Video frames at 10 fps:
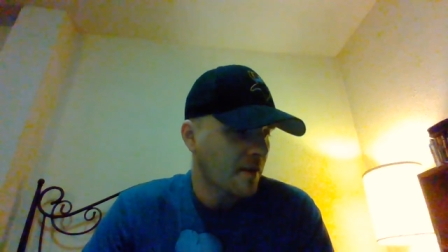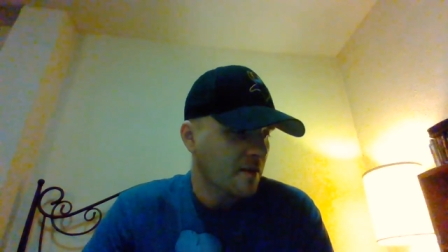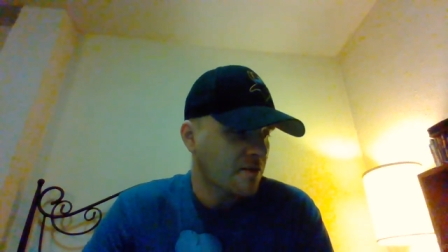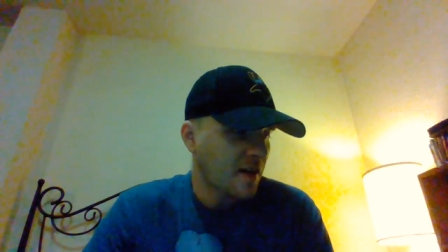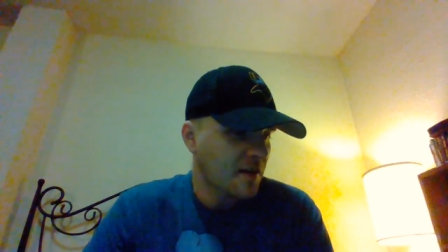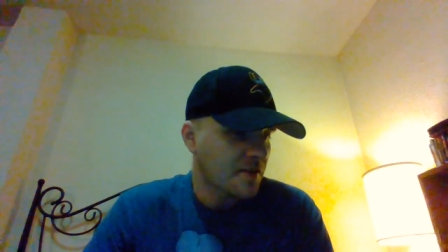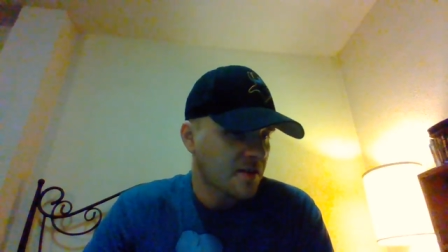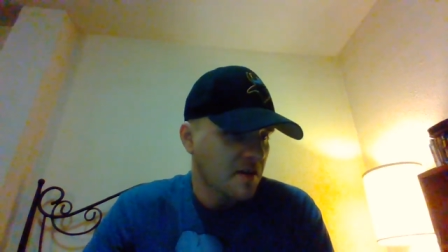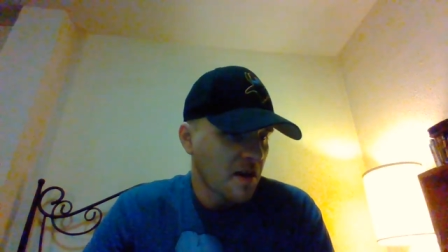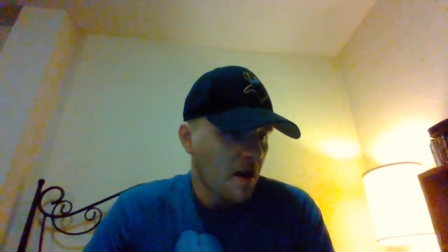think the
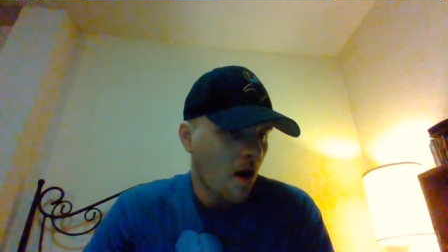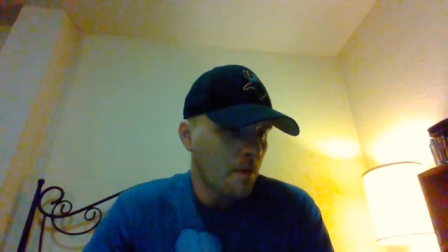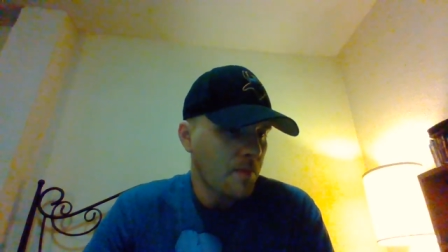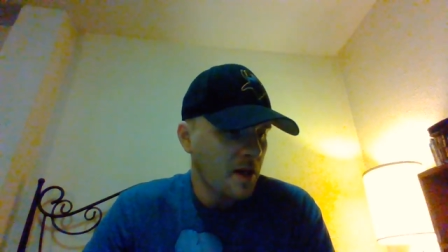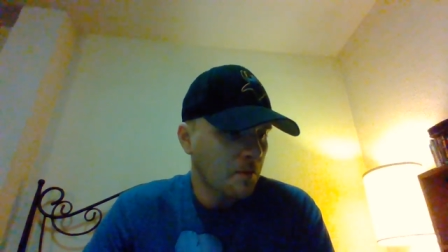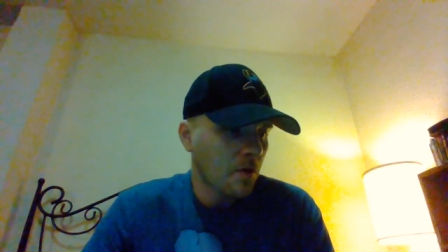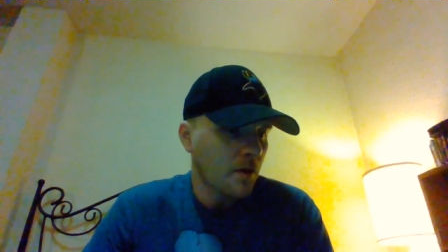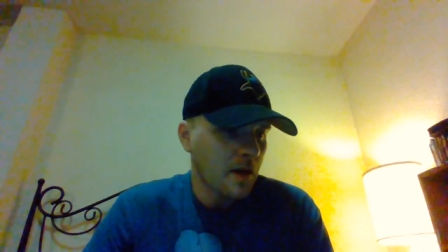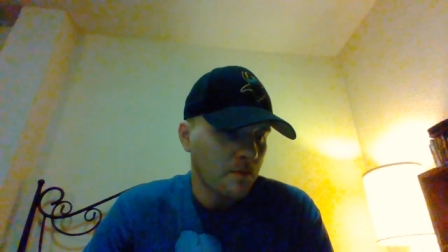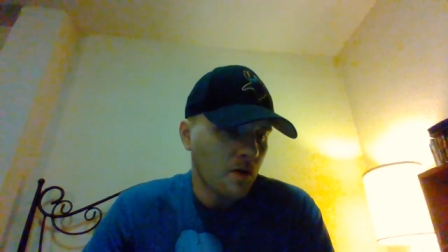Saints are
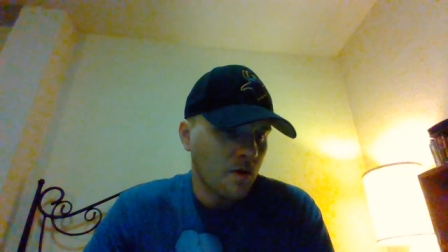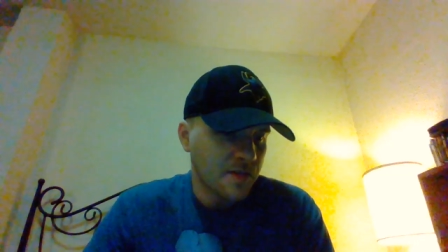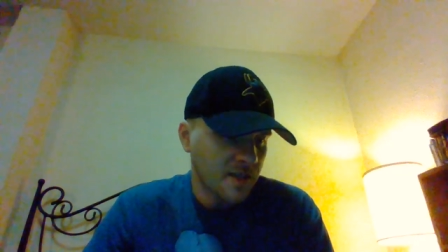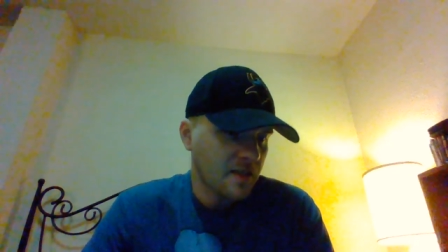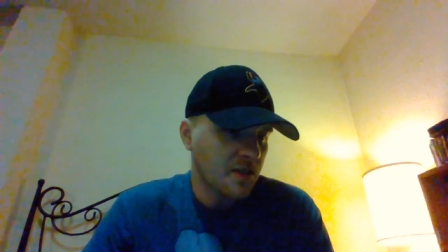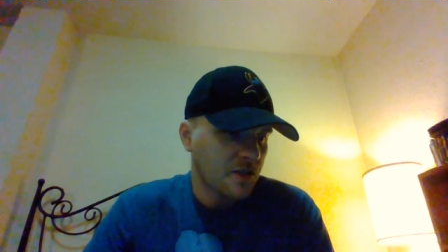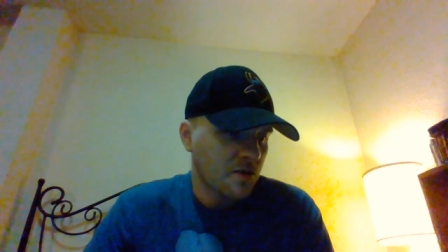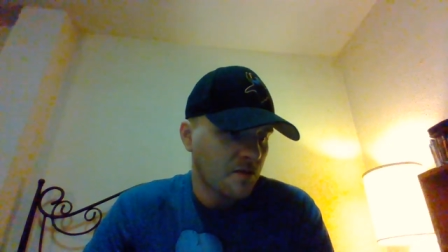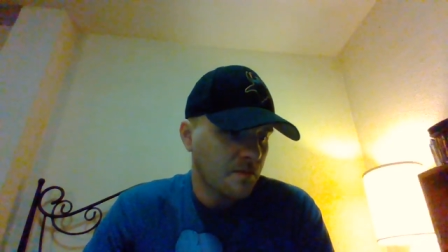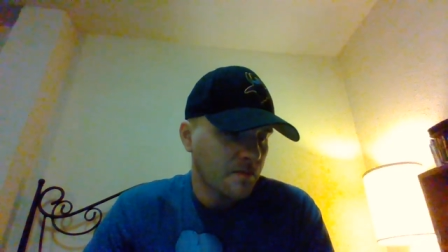beatable, even though it's in their
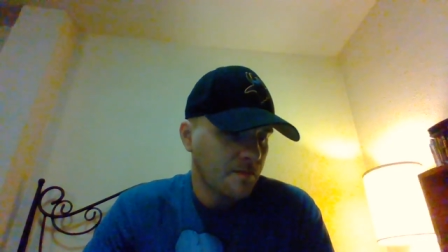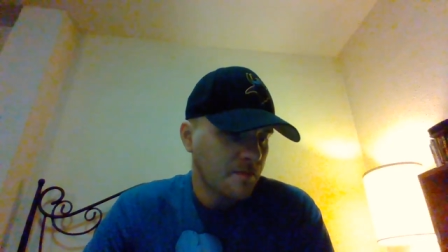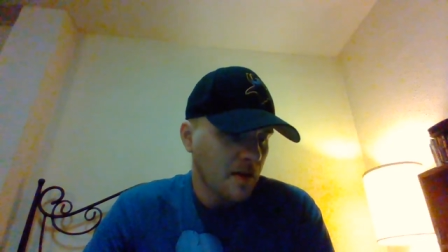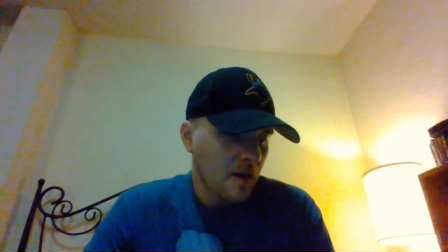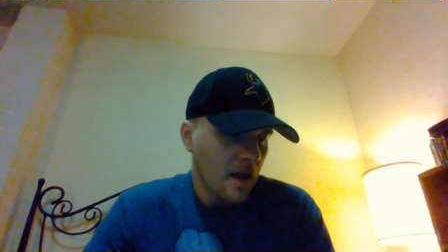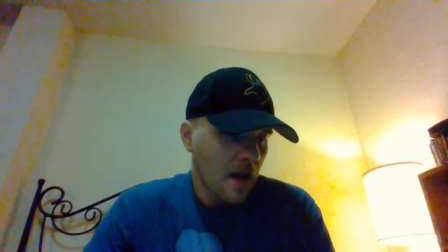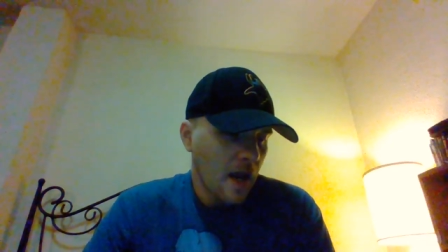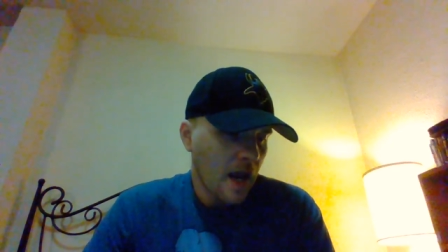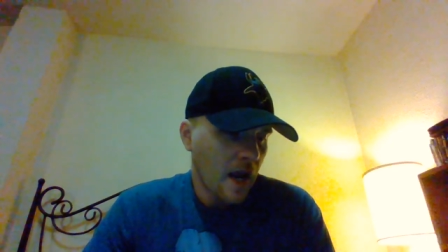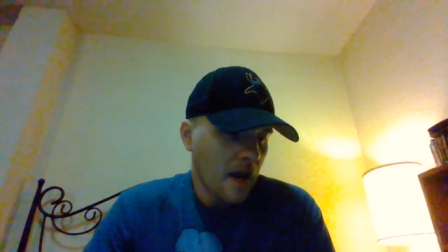dome.
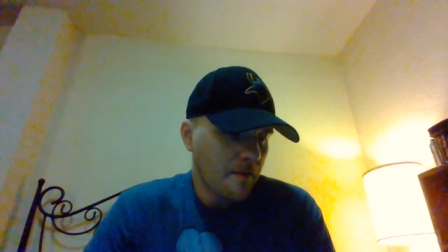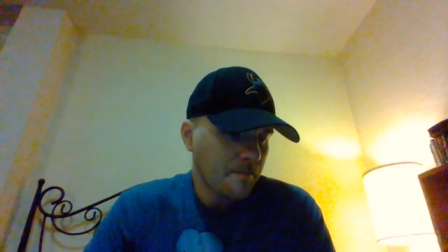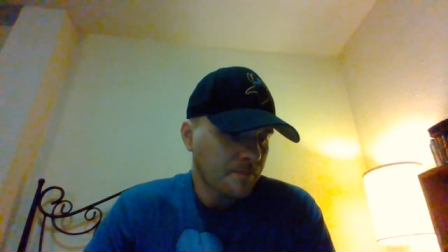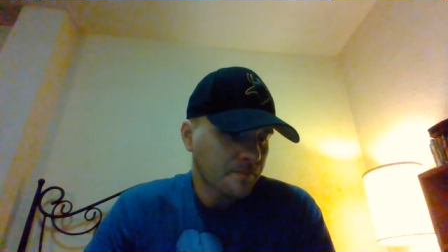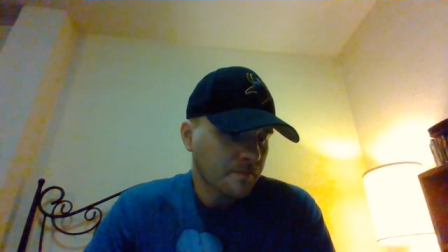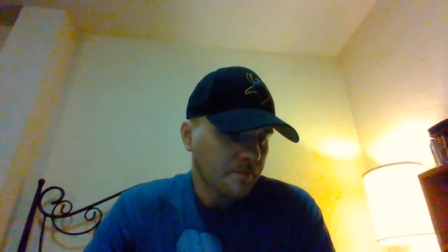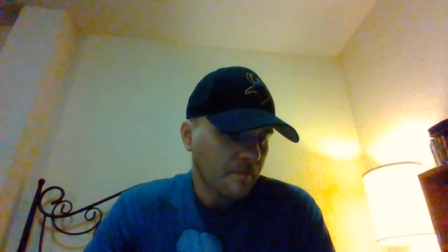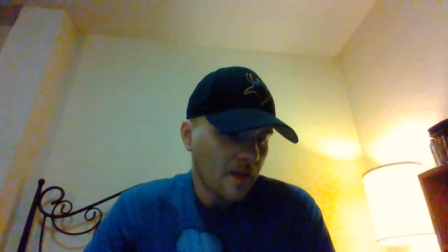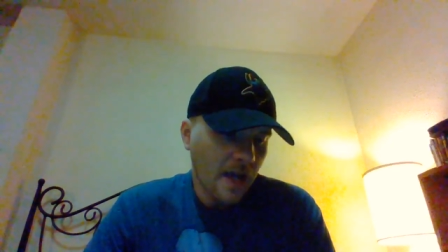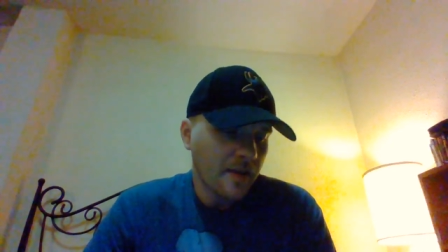And
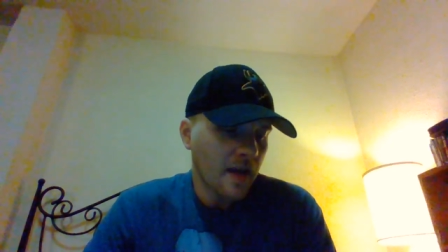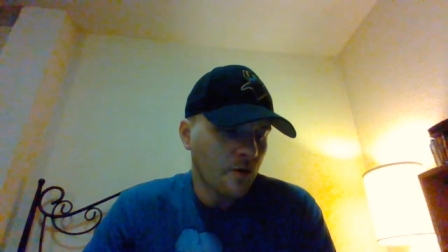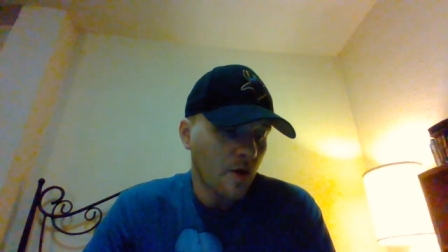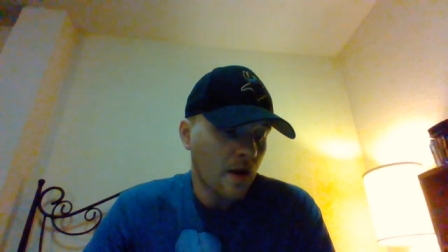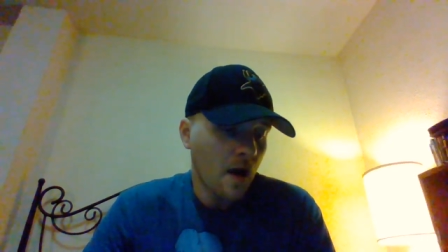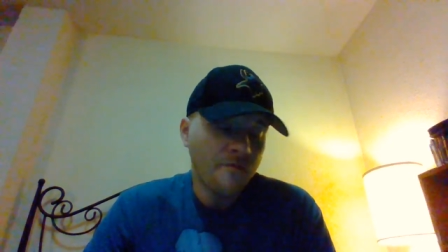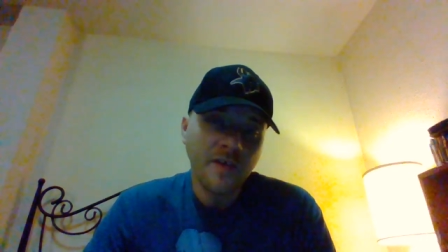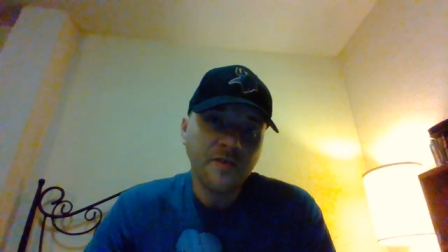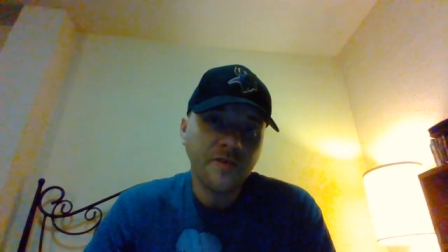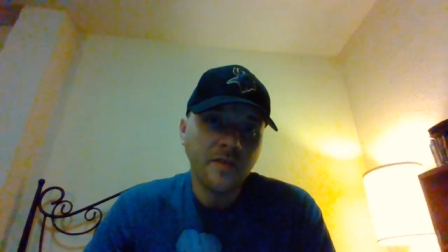yeah, they got a great
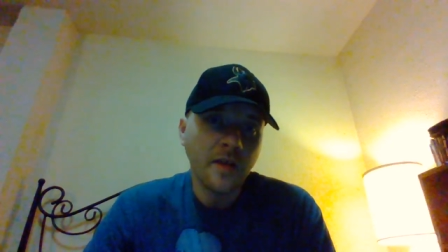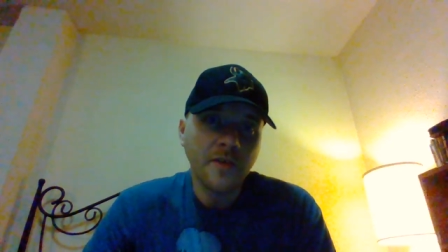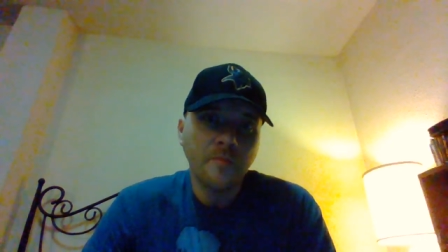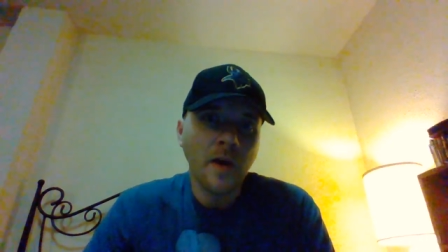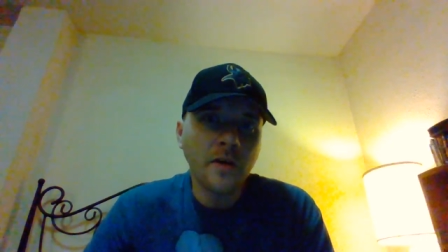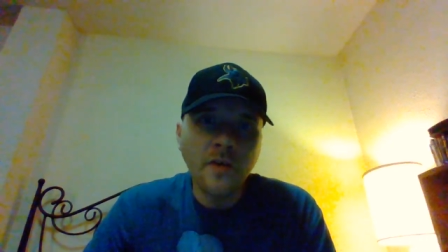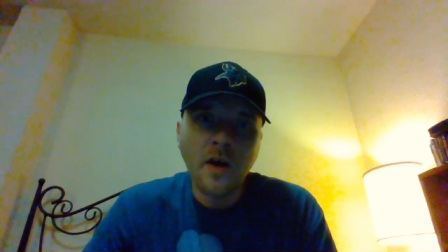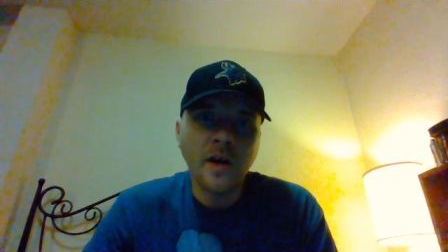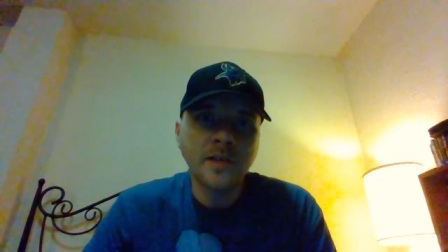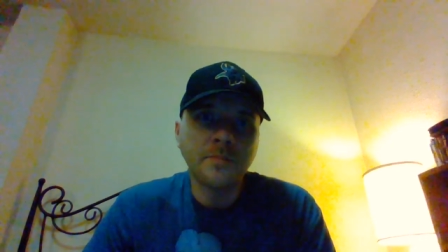offense. That's better than
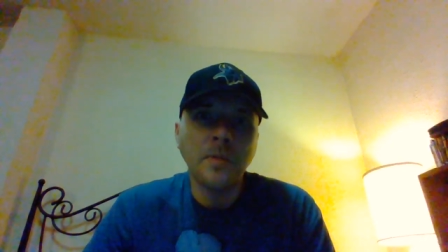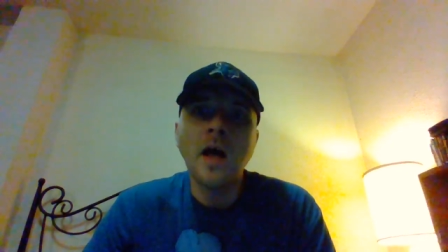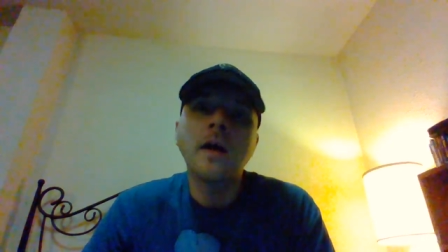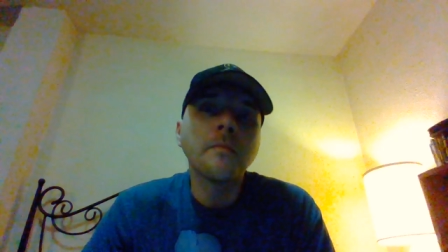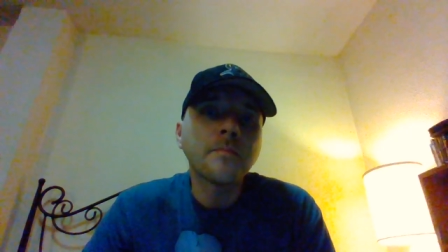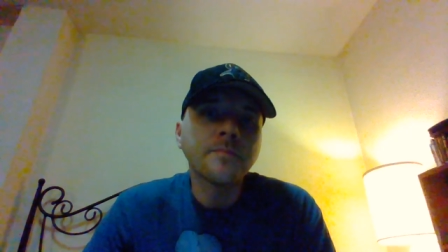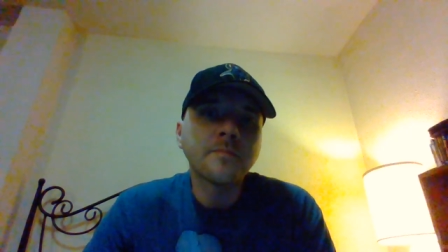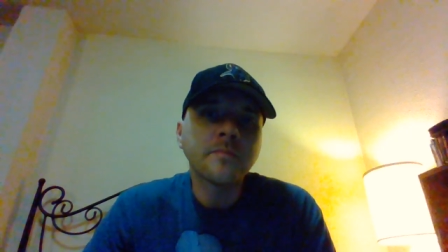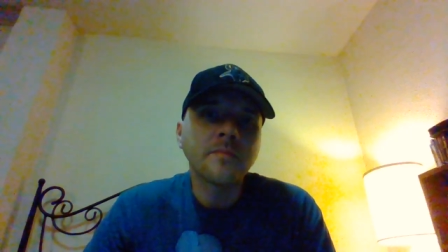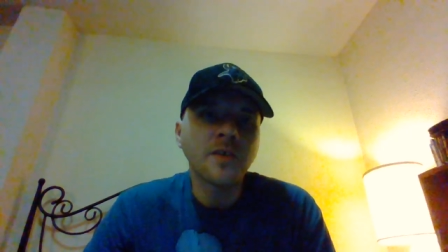ours, but
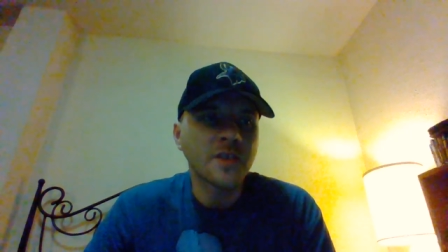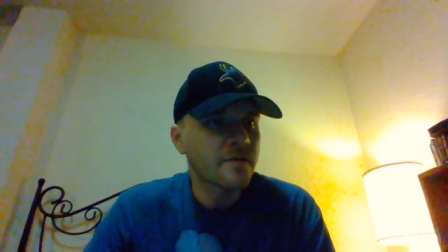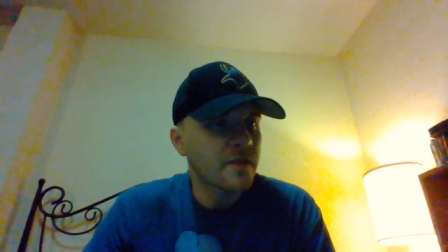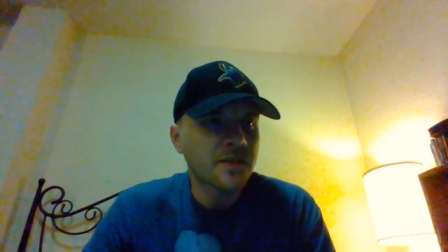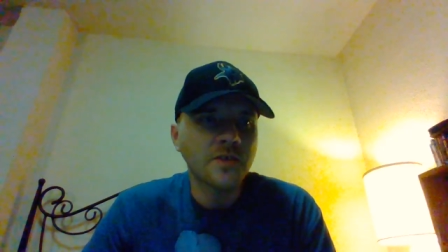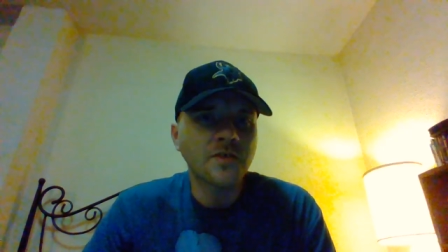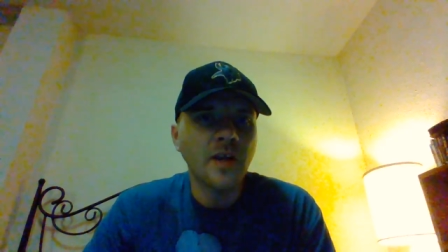their defense is